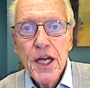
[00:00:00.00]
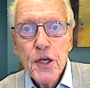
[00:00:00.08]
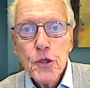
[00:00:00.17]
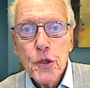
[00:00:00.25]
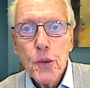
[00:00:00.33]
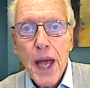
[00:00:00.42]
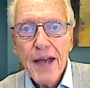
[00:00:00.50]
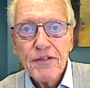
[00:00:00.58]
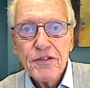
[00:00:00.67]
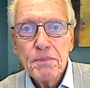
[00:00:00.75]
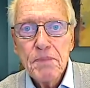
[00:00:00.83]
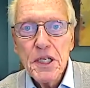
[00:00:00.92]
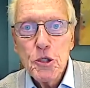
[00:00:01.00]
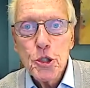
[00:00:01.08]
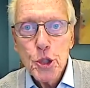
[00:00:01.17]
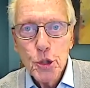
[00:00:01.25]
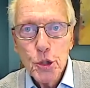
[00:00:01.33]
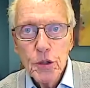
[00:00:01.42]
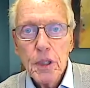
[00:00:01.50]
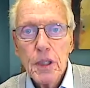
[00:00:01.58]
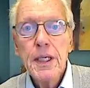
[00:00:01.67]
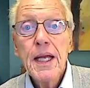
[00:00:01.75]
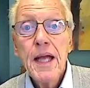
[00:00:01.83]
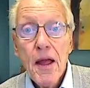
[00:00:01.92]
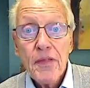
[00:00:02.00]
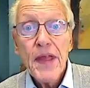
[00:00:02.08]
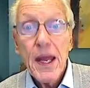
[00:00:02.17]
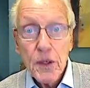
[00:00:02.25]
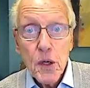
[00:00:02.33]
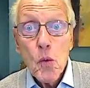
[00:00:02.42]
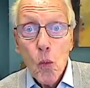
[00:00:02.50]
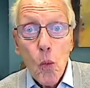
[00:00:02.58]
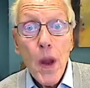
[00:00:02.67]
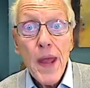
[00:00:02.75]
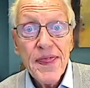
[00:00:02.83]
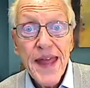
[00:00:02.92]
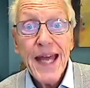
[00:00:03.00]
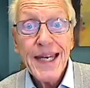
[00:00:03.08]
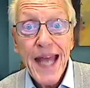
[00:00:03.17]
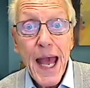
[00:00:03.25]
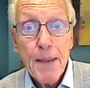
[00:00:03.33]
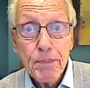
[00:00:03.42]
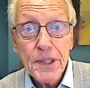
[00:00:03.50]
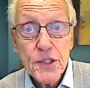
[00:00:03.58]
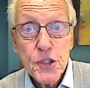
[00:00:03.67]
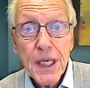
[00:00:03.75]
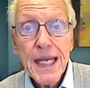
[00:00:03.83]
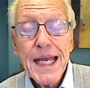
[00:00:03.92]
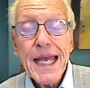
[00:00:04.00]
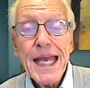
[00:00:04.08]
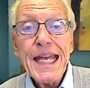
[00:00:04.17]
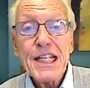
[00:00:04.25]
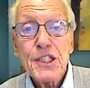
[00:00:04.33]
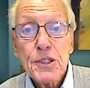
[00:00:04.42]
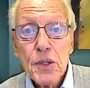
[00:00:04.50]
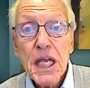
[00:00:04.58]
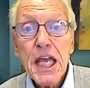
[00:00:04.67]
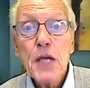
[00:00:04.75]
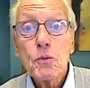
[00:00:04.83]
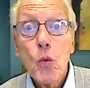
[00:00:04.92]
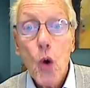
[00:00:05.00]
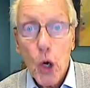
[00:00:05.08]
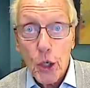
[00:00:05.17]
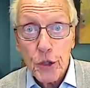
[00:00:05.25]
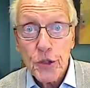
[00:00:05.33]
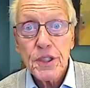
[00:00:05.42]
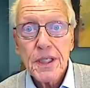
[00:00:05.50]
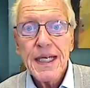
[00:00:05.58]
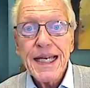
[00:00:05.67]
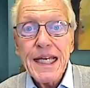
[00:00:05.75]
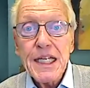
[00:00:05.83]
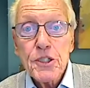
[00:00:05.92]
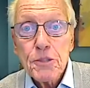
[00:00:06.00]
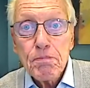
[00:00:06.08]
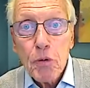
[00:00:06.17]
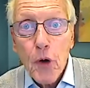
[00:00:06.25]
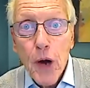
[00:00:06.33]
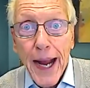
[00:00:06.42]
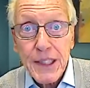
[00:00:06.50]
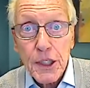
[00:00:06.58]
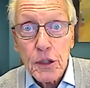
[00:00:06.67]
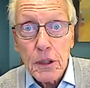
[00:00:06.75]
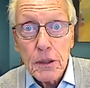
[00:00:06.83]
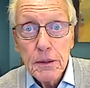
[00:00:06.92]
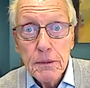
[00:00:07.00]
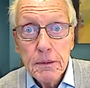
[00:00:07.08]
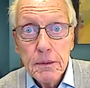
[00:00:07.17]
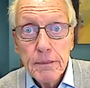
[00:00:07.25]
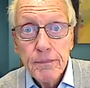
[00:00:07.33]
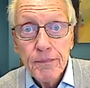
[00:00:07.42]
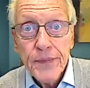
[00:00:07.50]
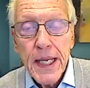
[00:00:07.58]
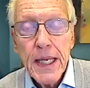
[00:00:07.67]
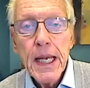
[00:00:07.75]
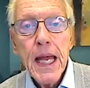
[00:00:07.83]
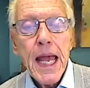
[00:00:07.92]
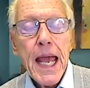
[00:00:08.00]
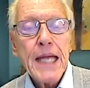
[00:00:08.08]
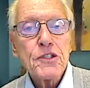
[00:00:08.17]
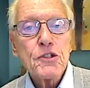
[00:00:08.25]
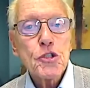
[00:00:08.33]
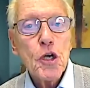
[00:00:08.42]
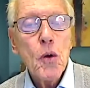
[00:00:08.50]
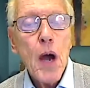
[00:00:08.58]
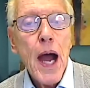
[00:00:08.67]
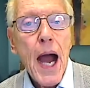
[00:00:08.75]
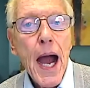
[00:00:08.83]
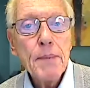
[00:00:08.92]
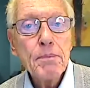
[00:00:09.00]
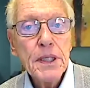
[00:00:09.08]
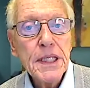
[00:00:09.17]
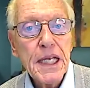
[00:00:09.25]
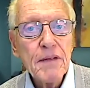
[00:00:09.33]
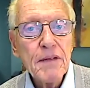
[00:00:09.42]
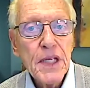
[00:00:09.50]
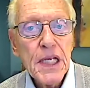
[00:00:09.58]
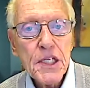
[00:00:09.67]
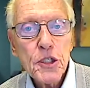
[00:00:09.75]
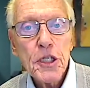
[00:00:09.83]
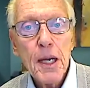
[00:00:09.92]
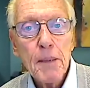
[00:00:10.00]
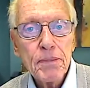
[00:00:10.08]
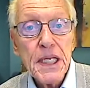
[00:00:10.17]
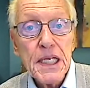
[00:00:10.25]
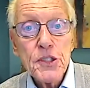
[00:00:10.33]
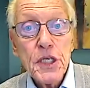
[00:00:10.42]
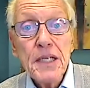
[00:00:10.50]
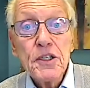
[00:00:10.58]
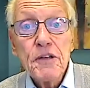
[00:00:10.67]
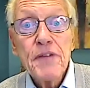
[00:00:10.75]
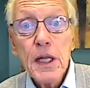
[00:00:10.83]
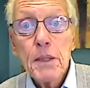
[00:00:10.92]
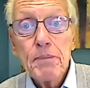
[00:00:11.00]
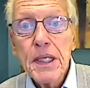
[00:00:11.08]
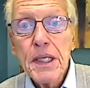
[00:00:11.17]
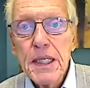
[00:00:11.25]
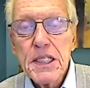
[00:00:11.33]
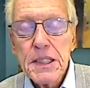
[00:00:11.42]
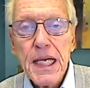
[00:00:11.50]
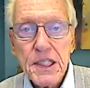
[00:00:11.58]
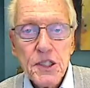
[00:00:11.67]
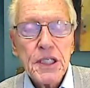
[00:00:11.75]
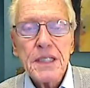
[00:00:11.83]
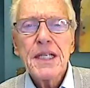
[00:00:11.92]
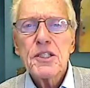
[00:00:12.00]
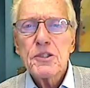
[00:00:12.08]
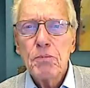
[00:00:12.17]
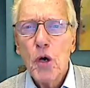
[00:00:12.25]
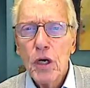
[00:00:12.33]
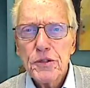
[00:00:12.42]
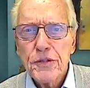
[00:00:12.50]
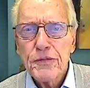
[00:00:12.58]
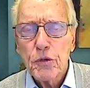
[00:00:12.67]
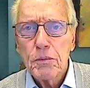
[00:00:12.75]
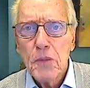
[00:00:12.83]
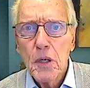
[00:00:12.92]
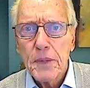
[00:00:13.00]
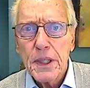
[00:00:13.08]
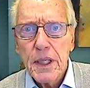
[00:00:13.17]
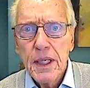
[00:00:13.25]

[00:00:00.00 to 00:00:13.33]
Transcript: you have to be sure that when that happens, it works, it's practical. And so I believe these companies in developing these tests, and let's pause for a moment.